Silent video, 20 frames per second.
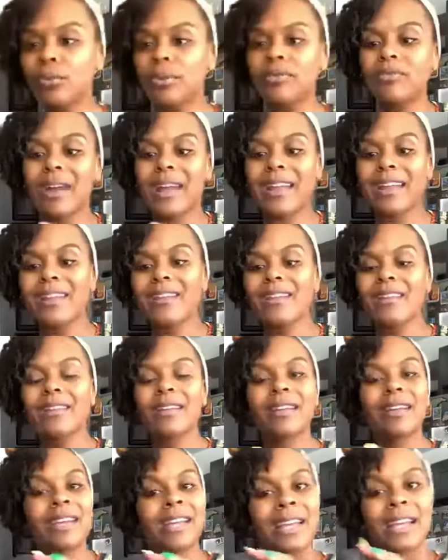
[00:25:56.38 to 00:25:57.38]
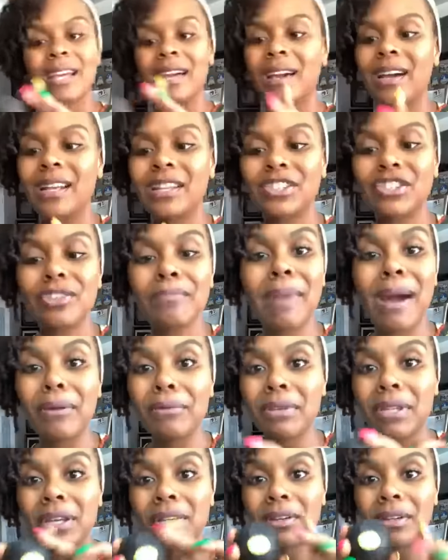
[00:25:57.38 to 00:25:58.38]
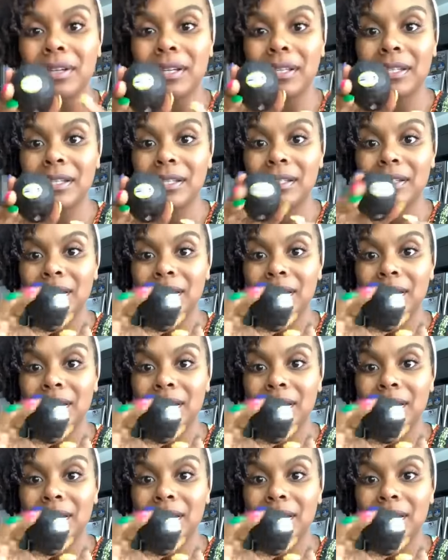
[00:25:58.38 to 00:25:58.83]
one right here. Honey, she about done.